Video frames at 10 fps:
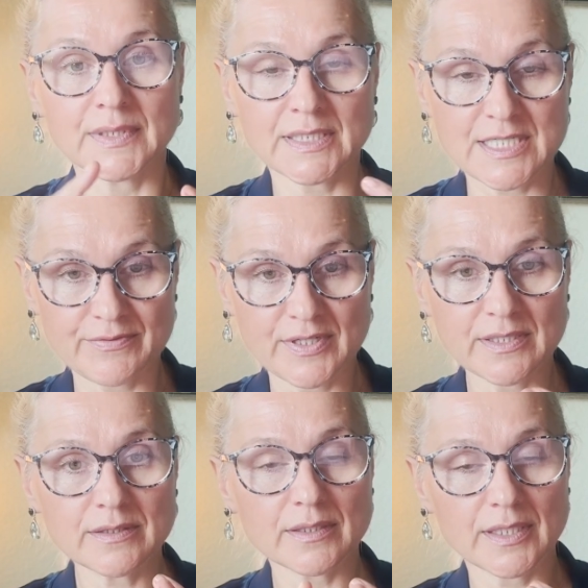
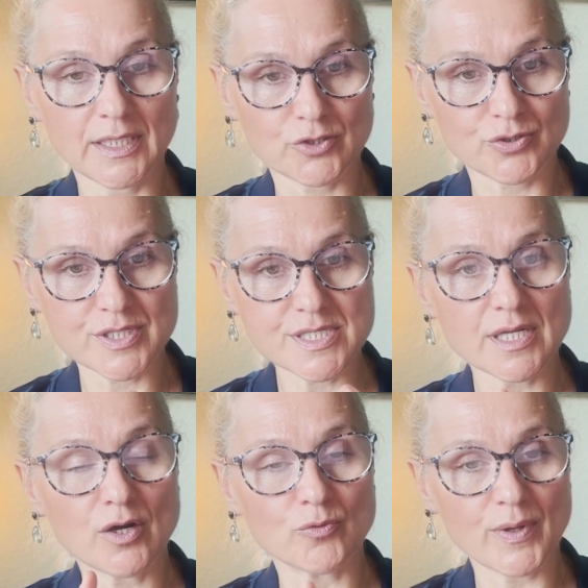dividend, interest,
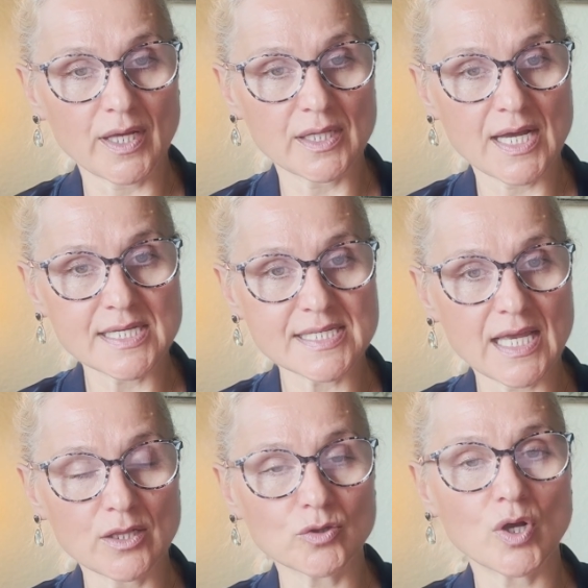realized
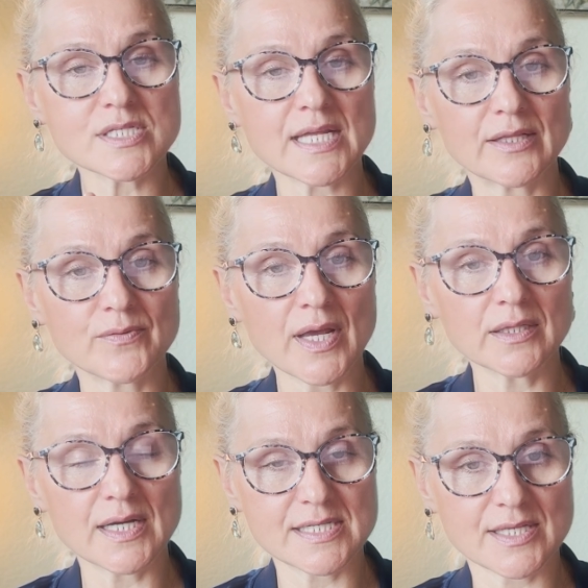gain loss,
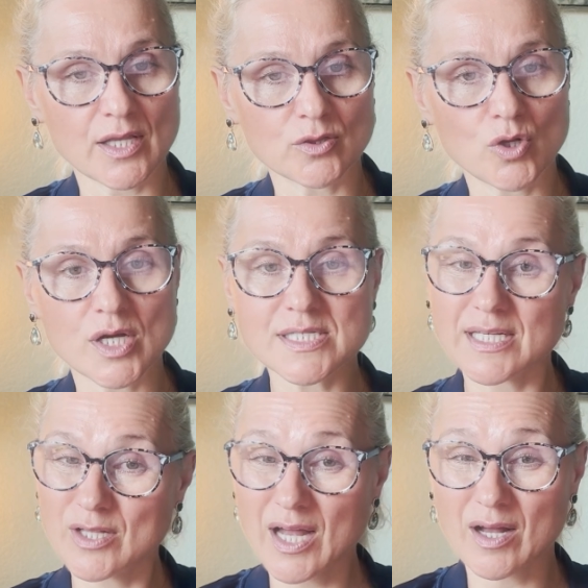unrealized gain loss,
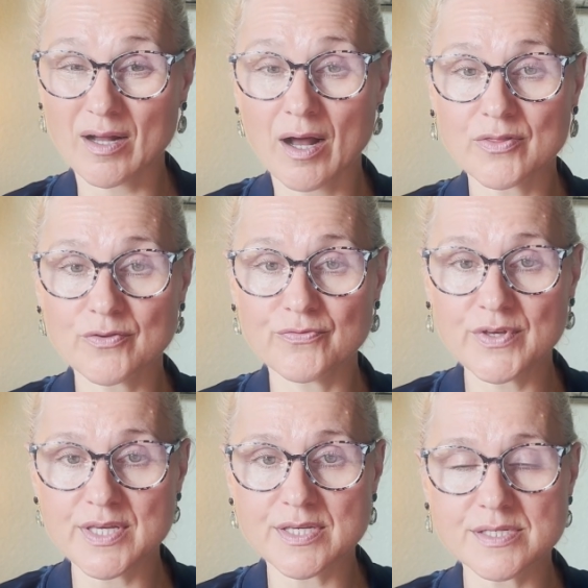and other
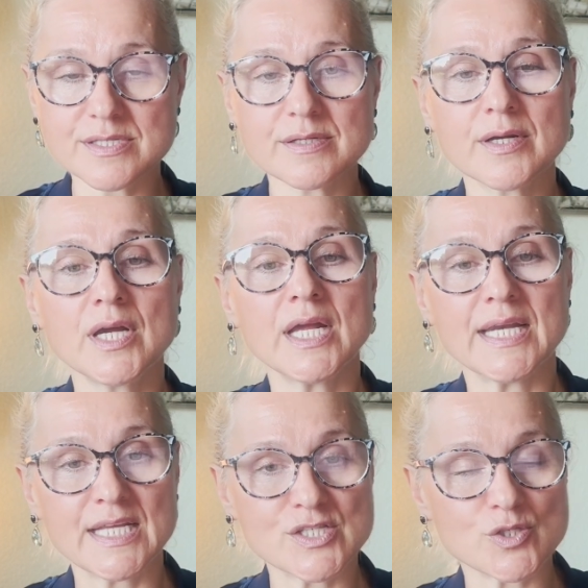fees
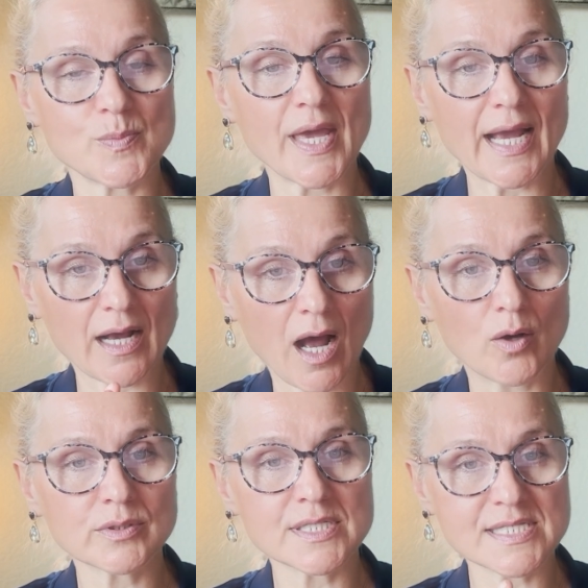needs to be
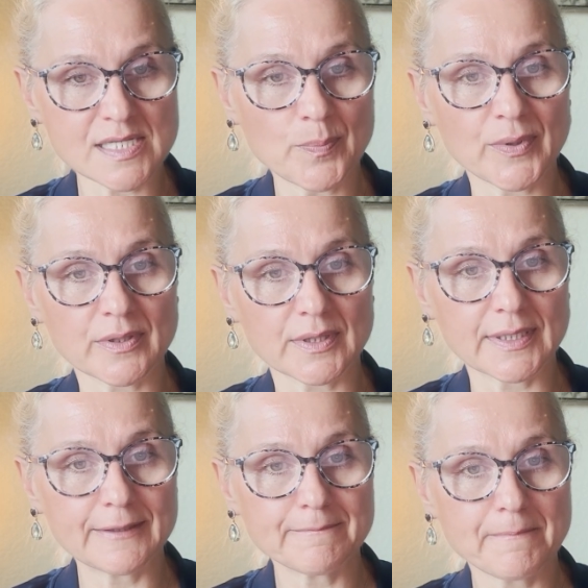accounted
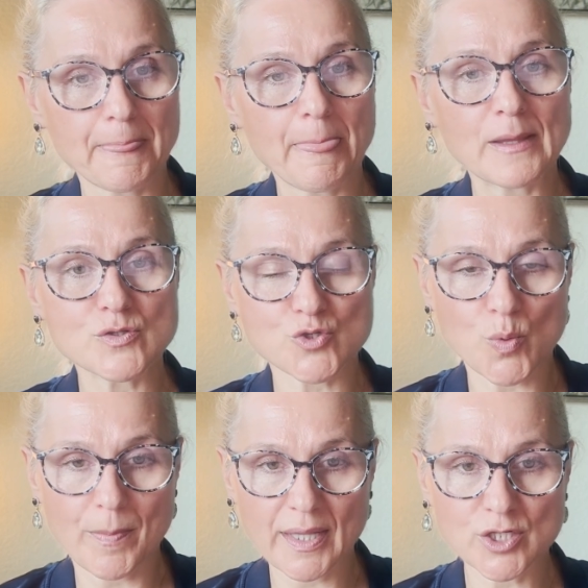separately so
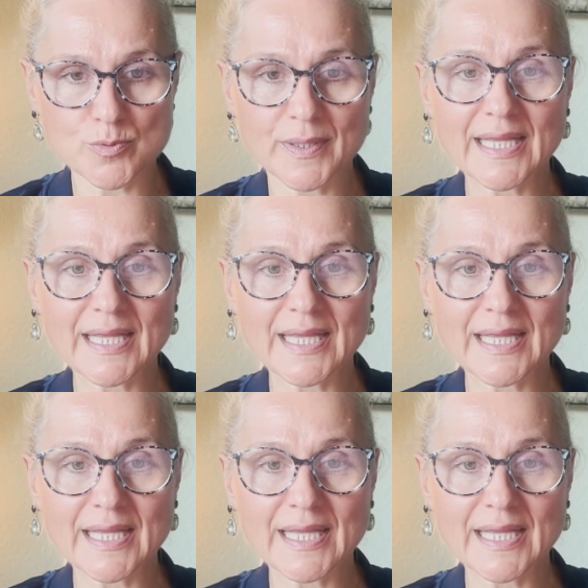management